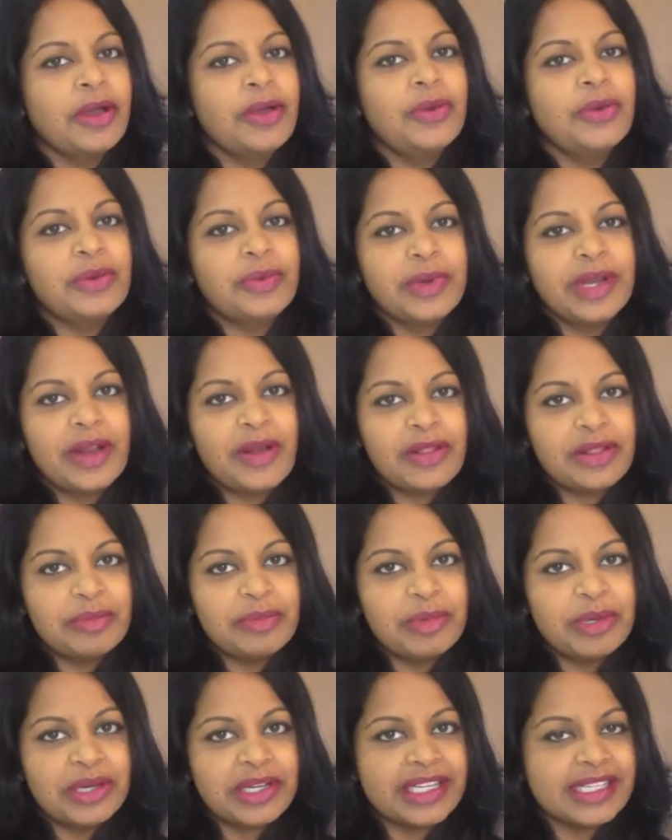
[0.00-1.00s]
Who would read all
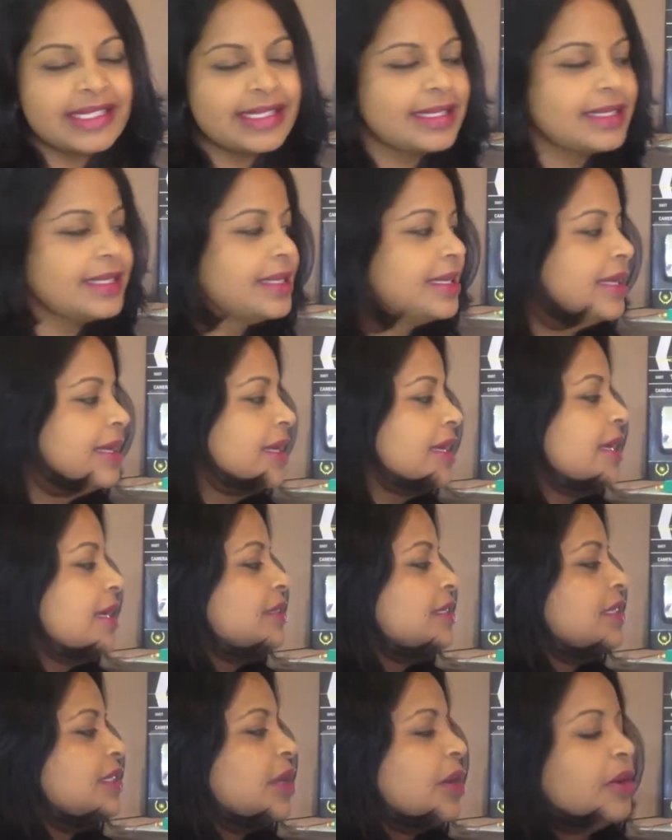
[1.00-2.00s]
the books?
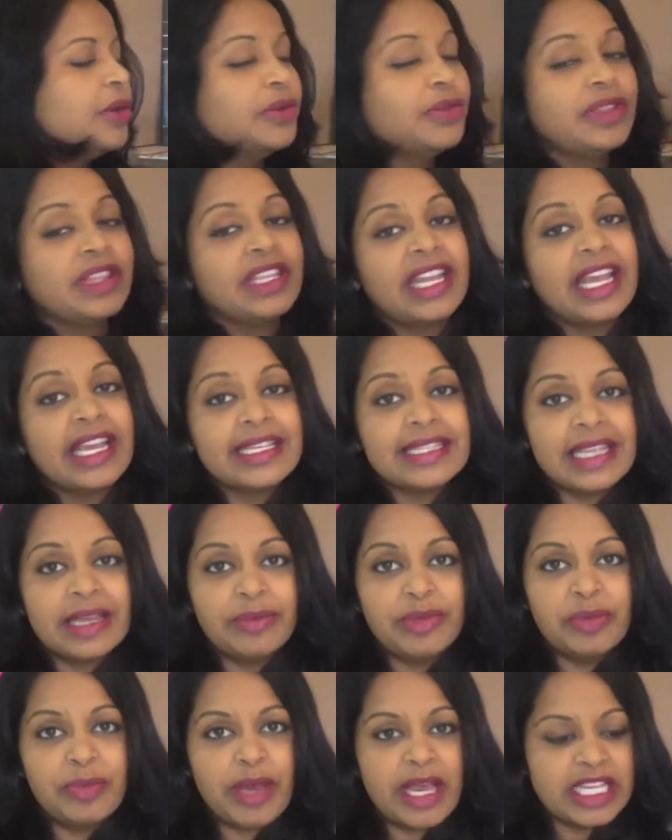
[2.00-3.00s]
So the next
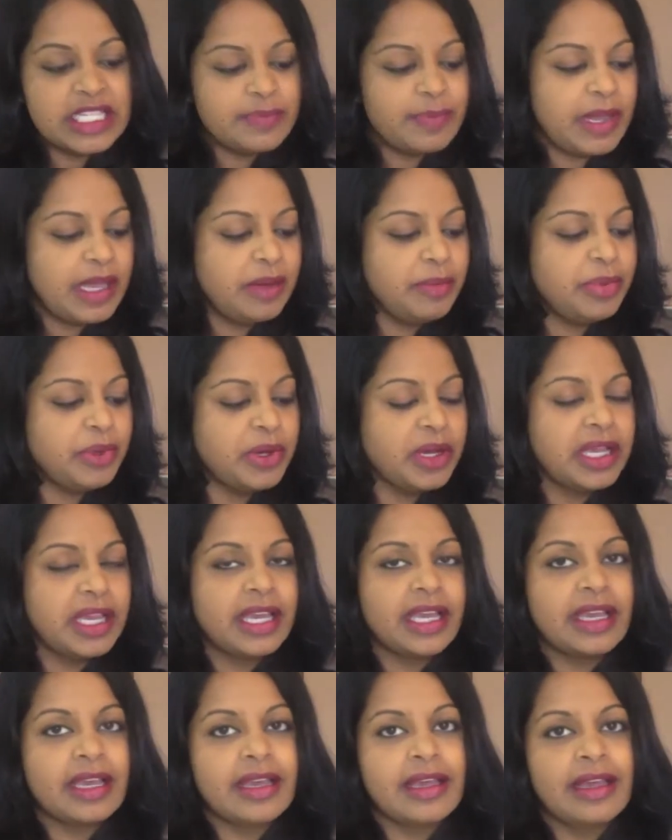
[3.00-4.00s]
time you pass by a book,
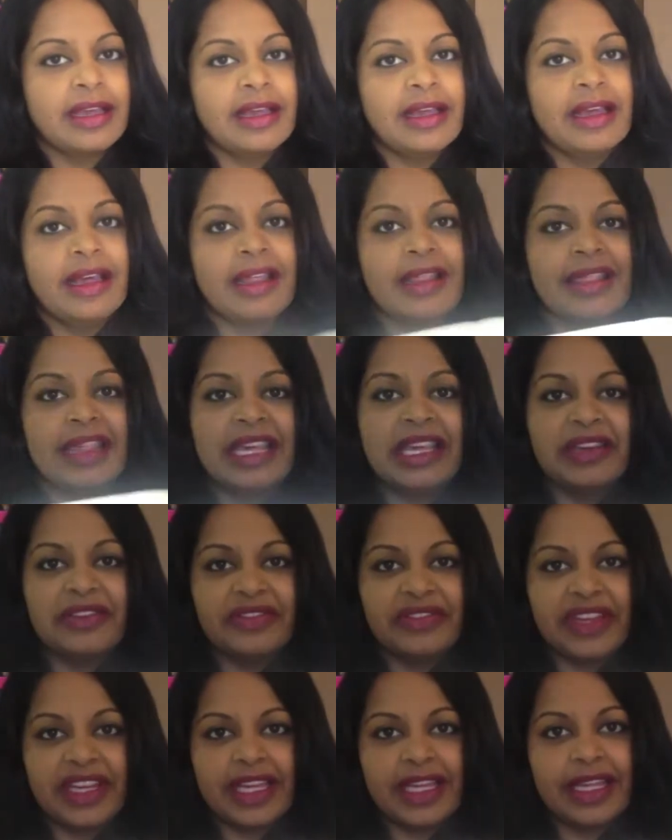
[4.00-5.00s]
think of
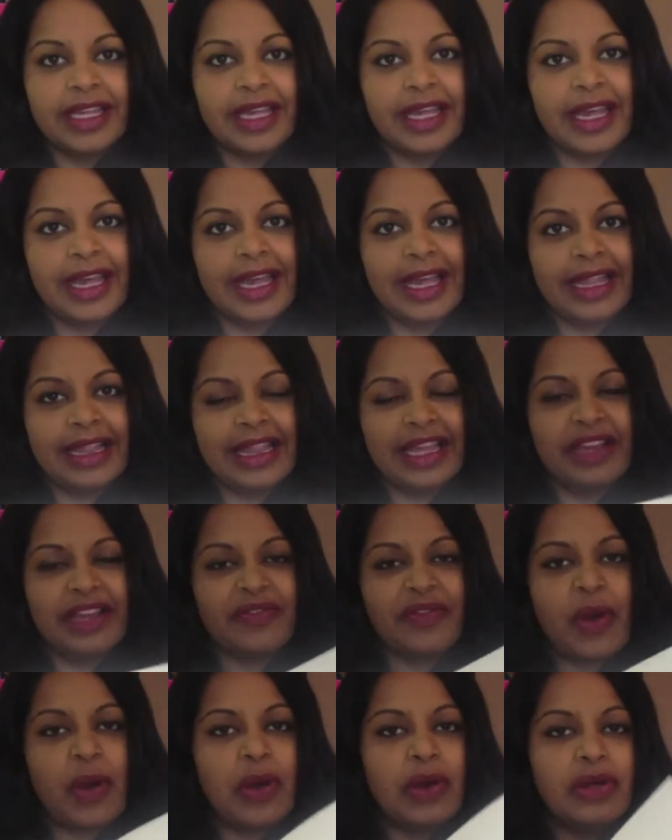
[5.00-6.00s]
it. Think
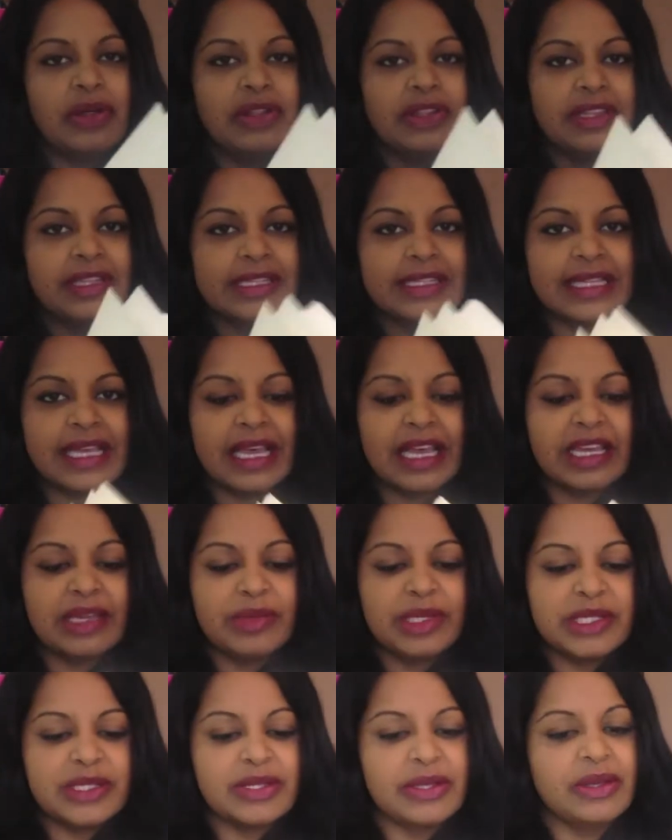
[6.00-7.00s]
of all the
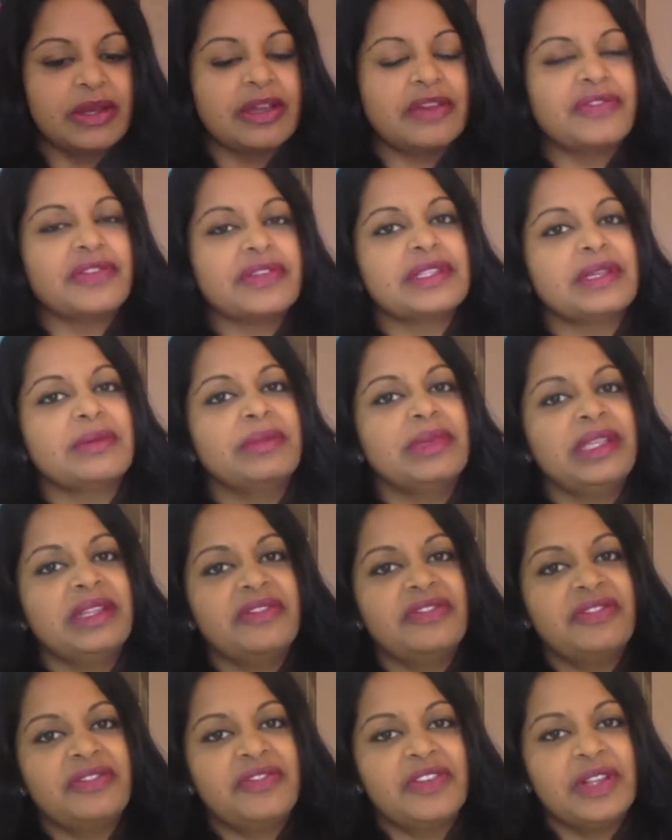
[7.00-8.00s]
time it took for somebody to
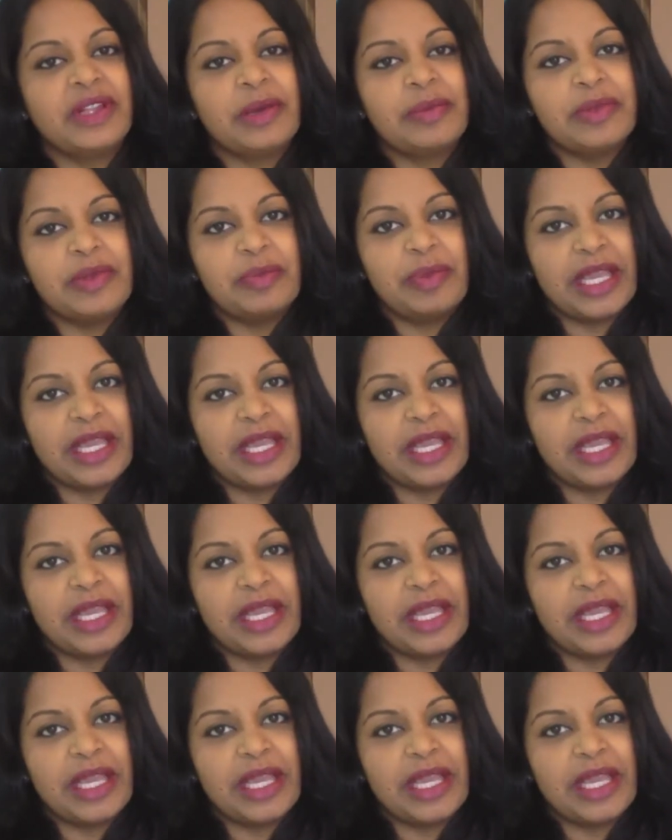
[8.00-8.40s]
fill up the